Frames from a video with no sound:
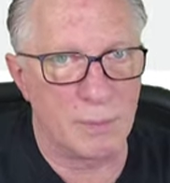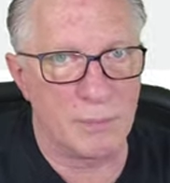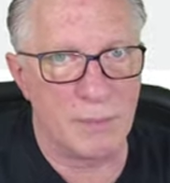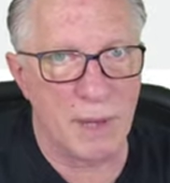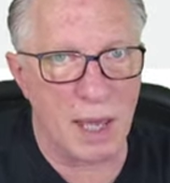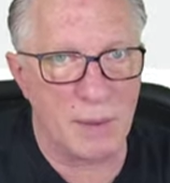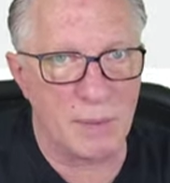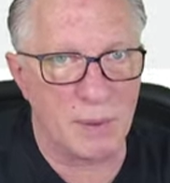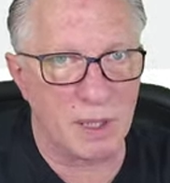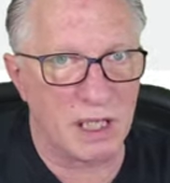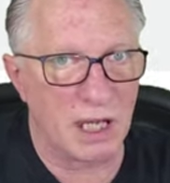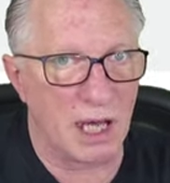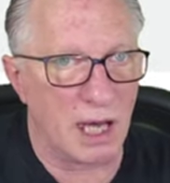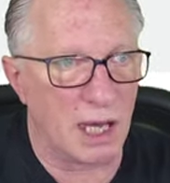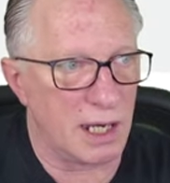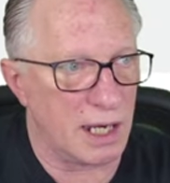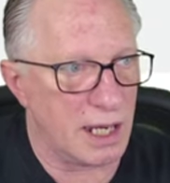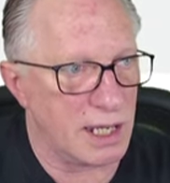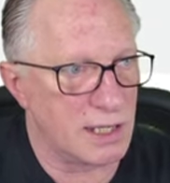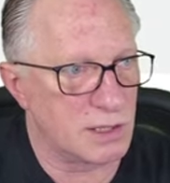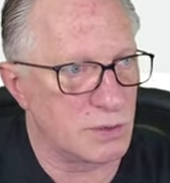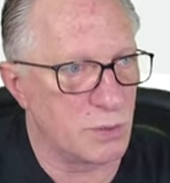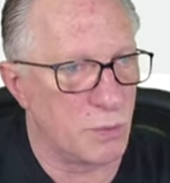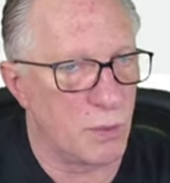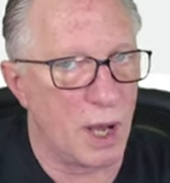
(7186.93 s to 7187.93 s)
Maybe not
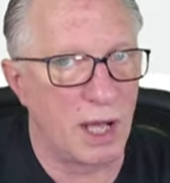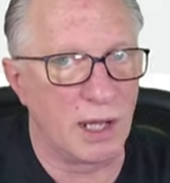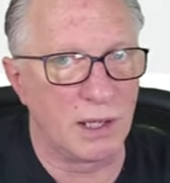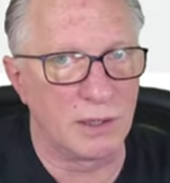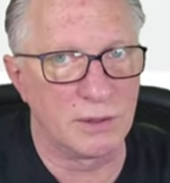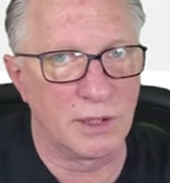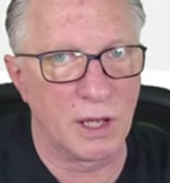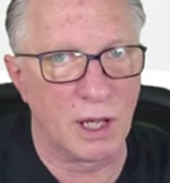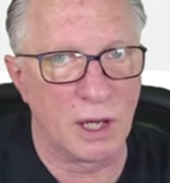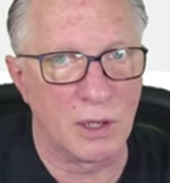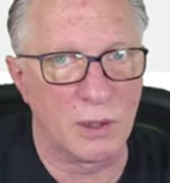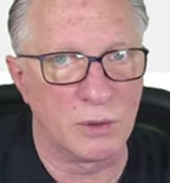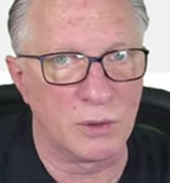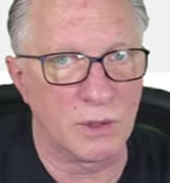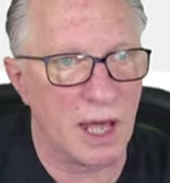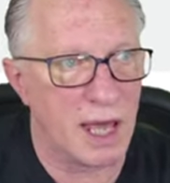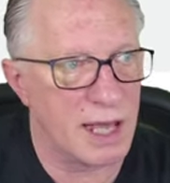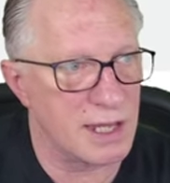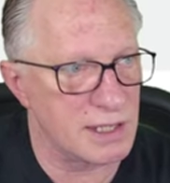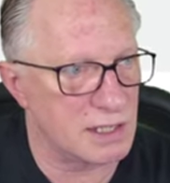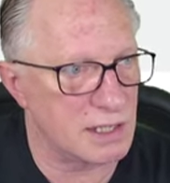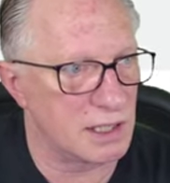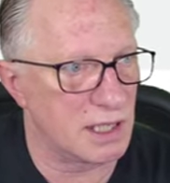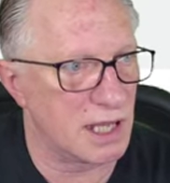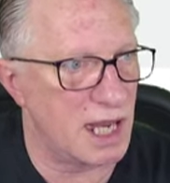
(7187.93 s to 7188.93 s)
as well known
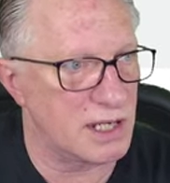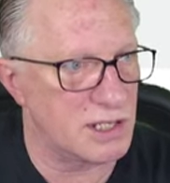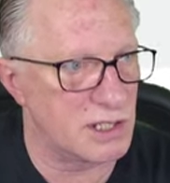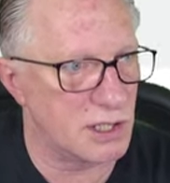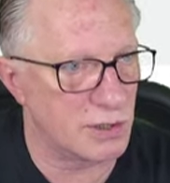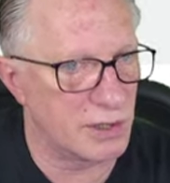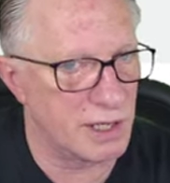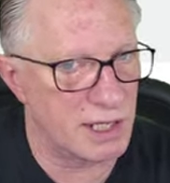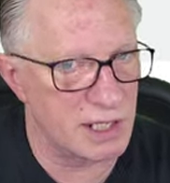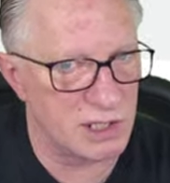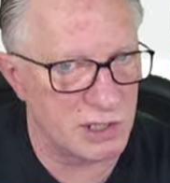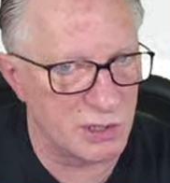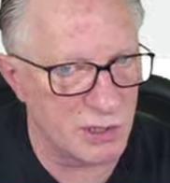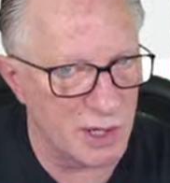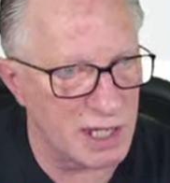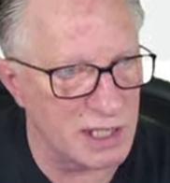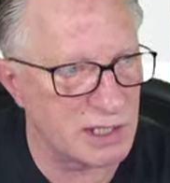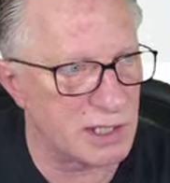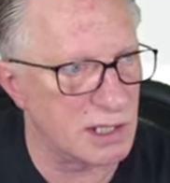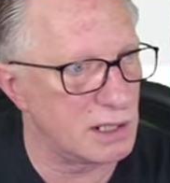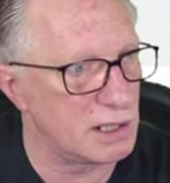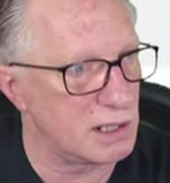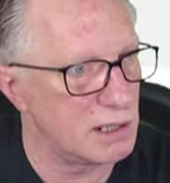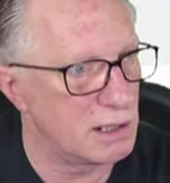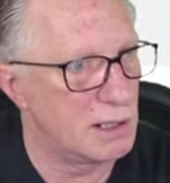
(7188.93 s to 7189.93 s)
as Ledger and
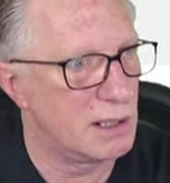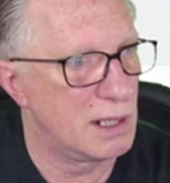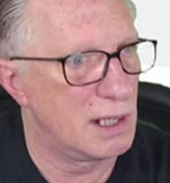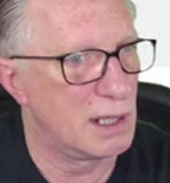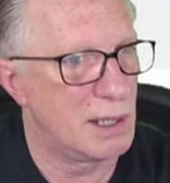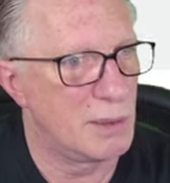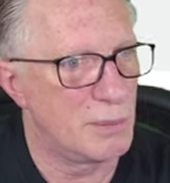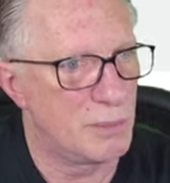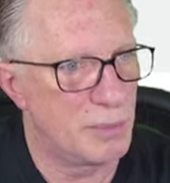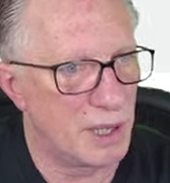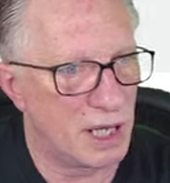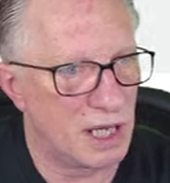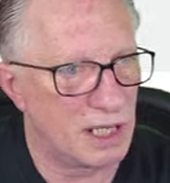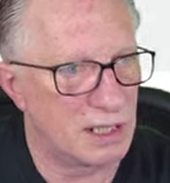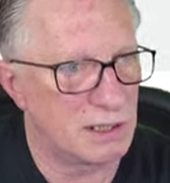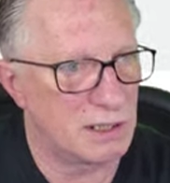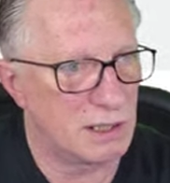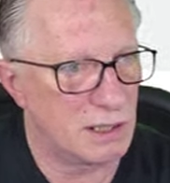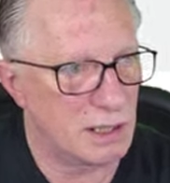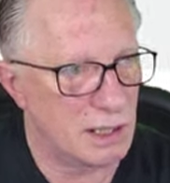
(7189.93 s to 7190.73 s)
Trezor, but